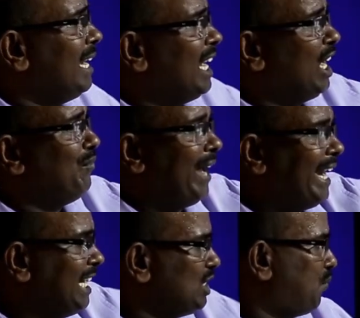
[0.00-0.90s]
a
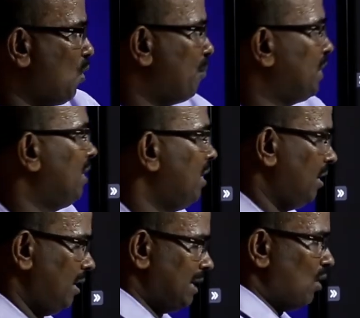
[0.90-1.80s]
vein is formed.
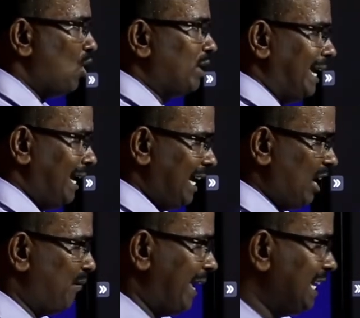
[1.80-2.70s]
Okay, a
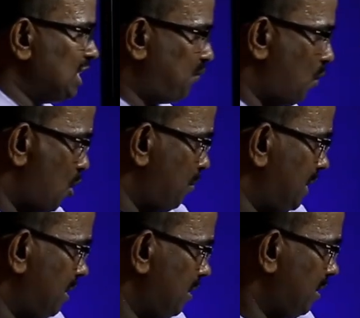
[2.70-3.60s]
vein is formed,
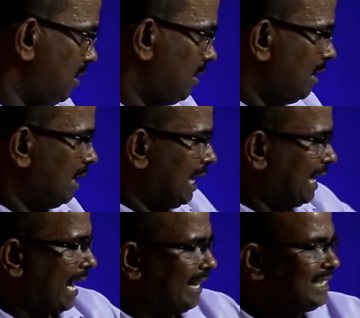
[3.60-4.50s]

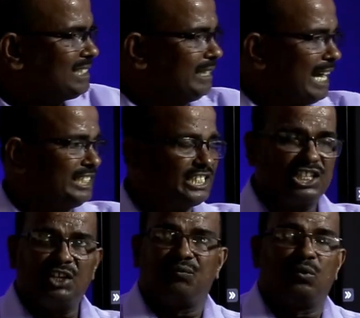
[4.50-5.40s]
carries
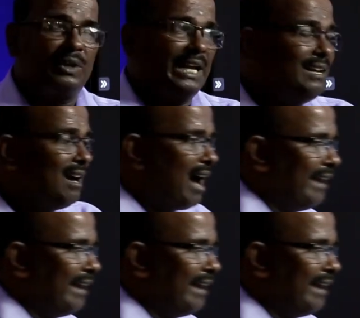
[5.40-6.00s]
digested food in high